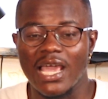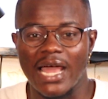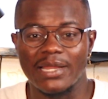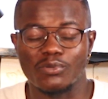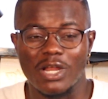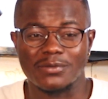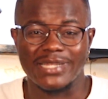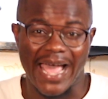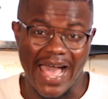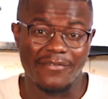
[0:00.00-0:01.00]
and the programs
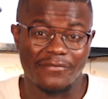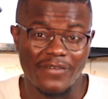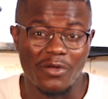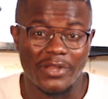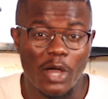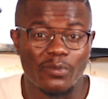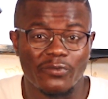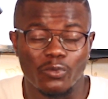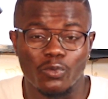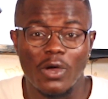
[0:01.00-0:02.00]
that I have found
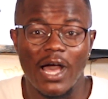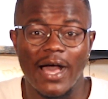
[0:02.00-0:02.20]
helpful